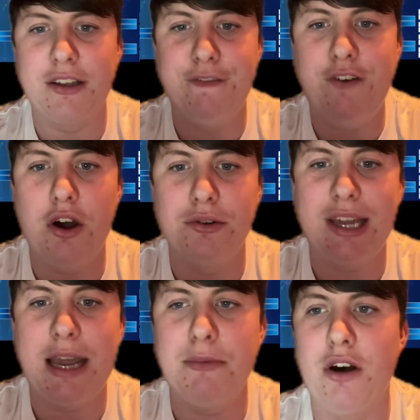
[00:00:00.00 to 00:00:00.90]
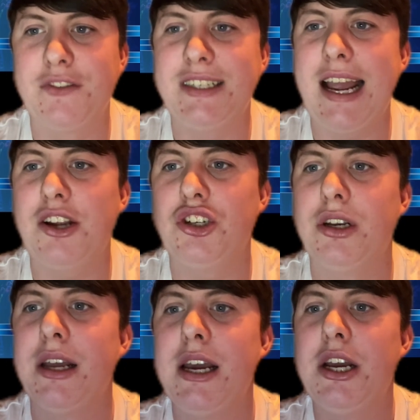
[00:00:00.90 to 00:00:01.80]
the final game of
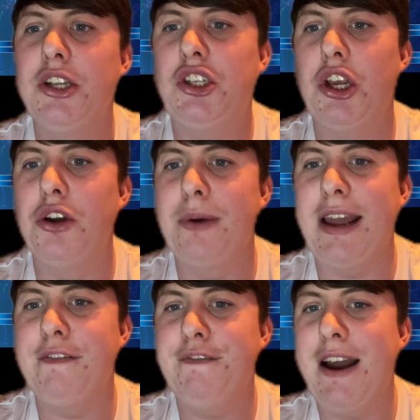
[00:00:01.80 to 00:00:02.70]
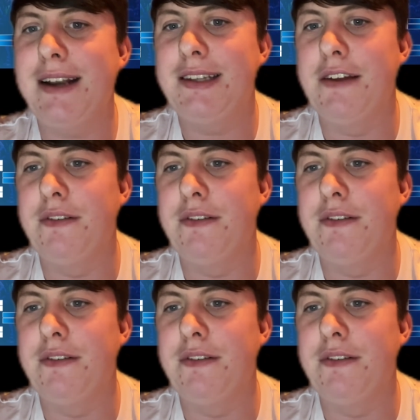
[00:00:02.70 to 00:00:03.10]
Section 2. In fact,